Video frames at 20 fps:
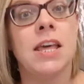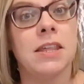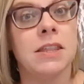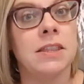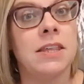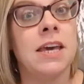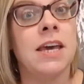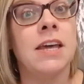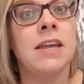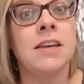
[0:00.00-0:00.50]

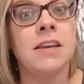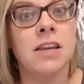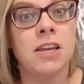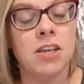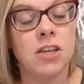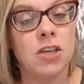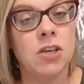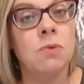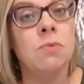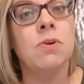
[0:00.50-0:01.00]
then
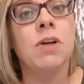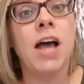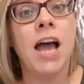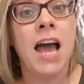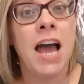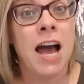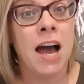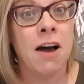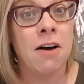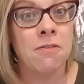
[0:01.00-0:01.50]
you will
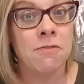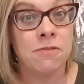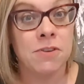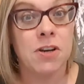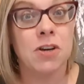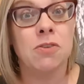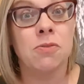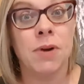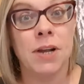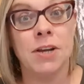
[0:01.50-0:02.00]
have
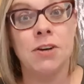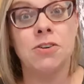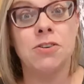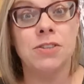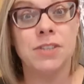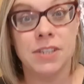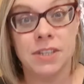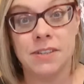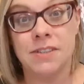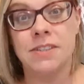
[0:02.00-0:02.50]
greater
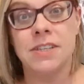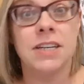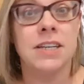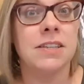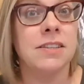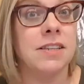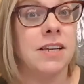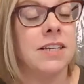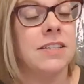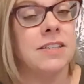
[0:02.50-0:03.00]

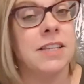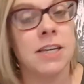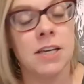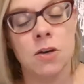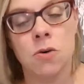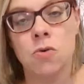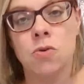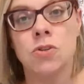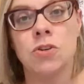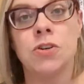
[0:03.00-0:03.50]
success as they
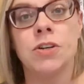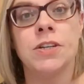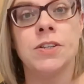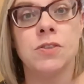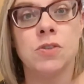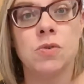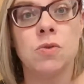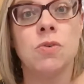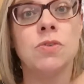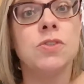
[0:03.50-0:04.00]
get older in school.